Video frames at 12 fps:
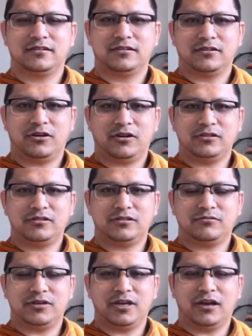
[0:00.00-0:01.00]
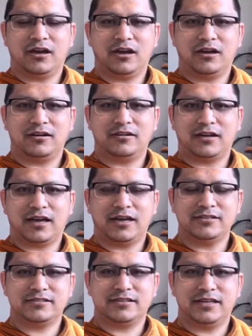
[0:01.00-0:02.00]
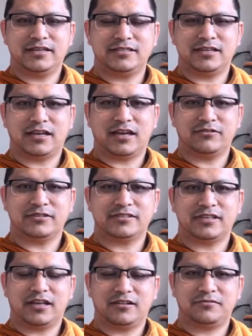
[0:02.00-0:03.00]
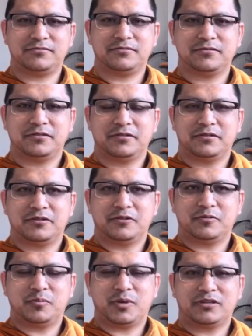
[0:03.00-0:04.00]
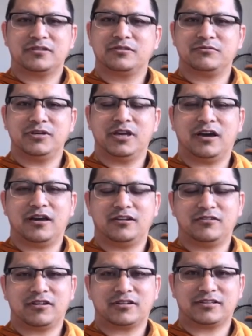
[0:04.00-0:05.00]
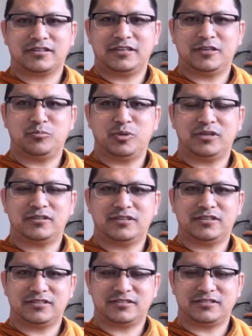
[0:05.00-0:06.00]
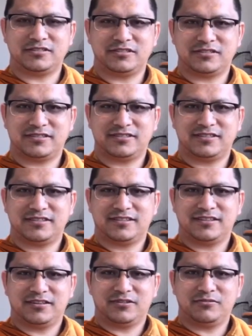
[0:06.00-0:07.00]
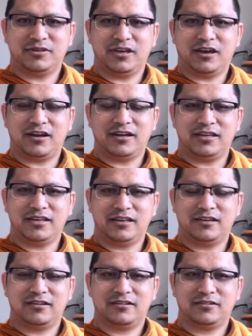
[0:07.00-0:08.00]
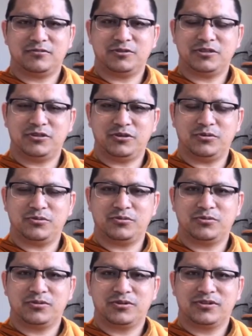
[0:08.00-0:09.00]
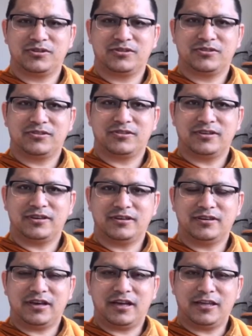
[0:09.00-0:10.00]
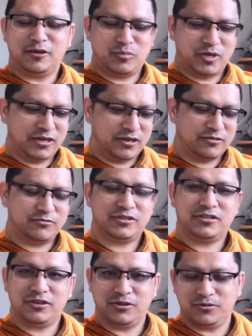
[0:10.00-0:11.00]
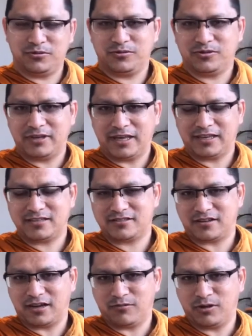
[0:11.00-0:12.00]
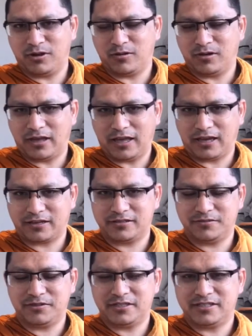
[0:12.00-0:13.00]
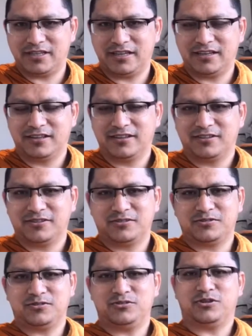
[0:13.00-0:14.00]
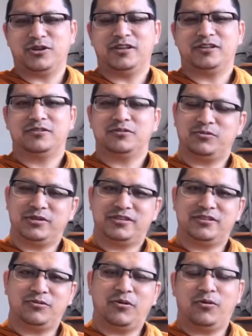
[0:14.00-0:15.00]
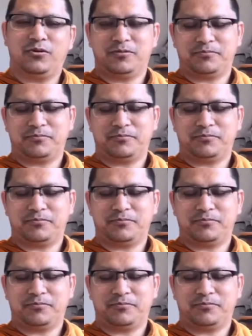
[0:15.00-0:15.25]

although we are isolating ourselves, but we are not keeping the distance. We are here with you. I am here with you, extra one or activity to join with you all.